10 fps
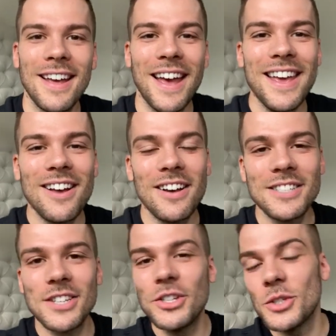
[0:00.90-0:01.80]
Hey
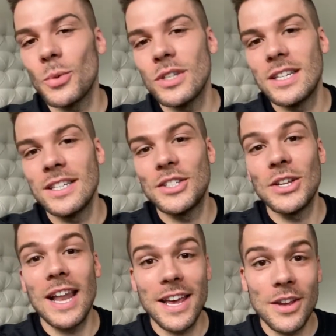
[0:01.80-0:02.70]
guys, so I just wanted
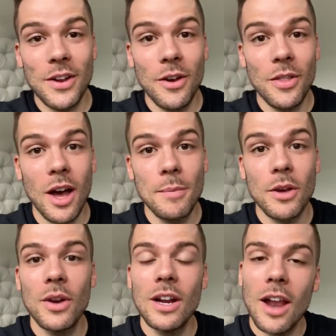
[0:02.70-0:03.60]
to let you know that I'm
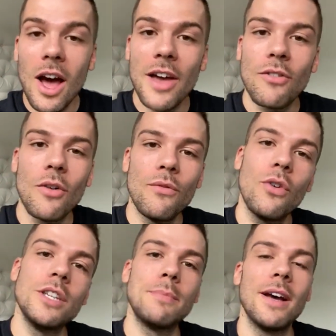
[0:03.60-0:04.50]
going live on
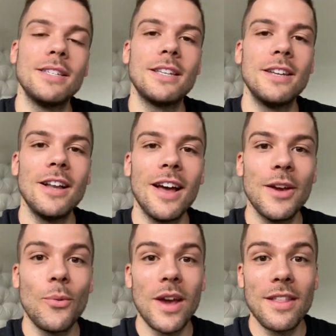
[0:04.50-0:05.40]
Voice Bites
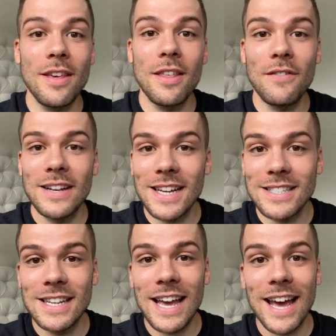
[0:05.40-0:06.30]
tonight with the
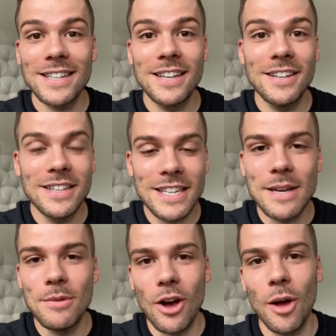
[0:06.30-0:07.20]
fantastic actor
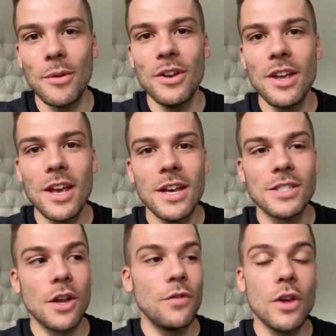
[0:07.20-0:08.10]
Nadim Naaman.
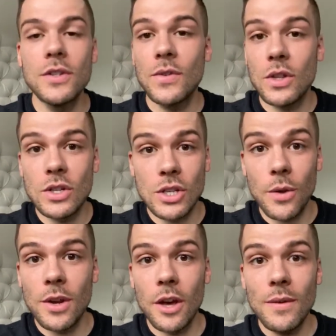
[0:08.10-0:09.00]
So for those of you that
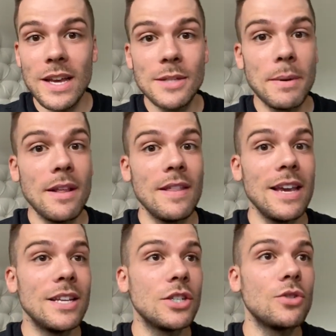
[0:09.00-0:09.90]
don't know, he's been in
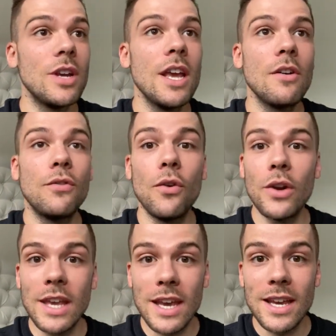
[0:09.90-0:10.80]
the industry
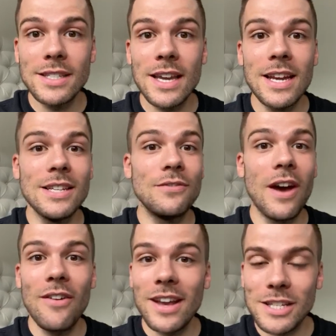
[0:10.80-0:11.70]
for years. He's
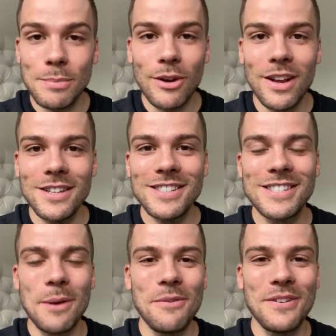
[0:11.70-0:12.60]
very
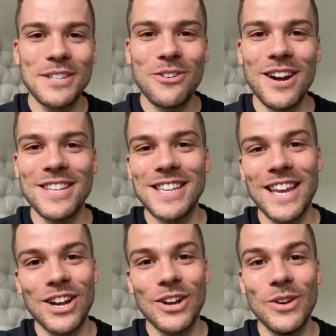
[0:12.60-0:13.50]
experienced. Some of his credits
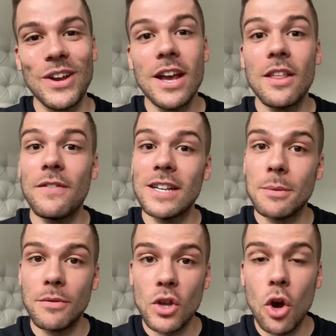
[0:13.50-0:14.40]
include The
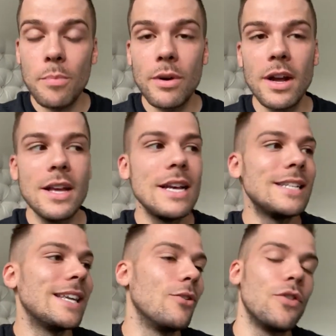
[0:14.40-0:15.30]
Phantom of the Opera,
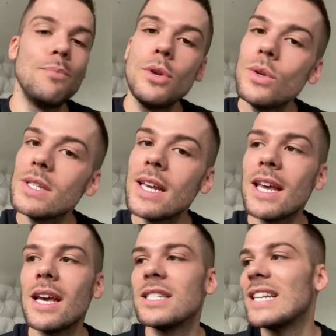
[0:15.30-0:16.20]
Sound of
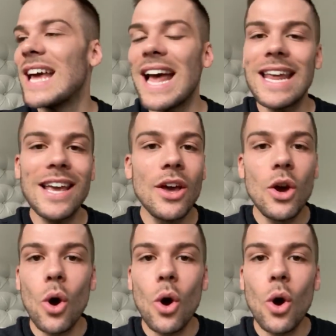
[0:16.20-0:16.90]
Music, Titanic,